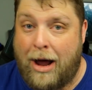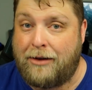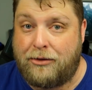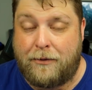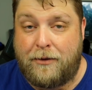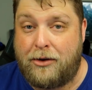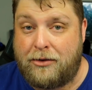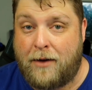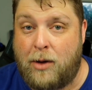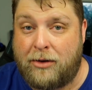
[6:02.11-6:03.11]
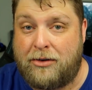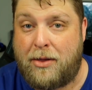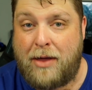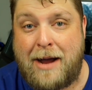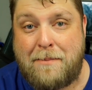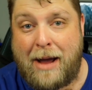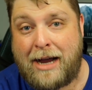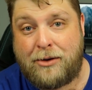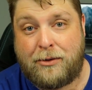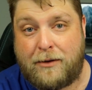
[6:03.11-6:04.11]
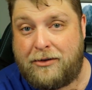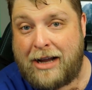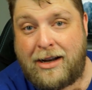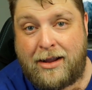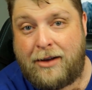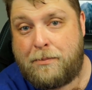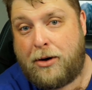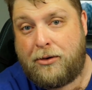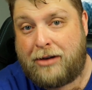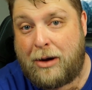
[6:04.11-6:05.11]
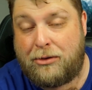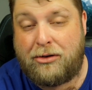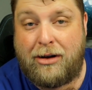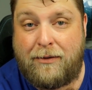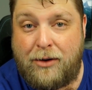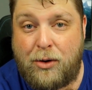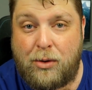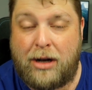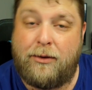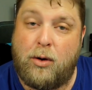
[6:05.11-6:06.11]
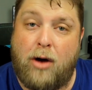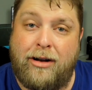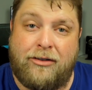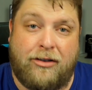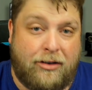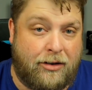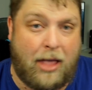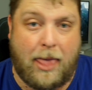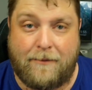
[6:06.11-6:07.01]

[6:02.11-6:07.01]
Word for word: Right, so first of all, I want to thank Banggood for sending these products out to review, and if you are interested...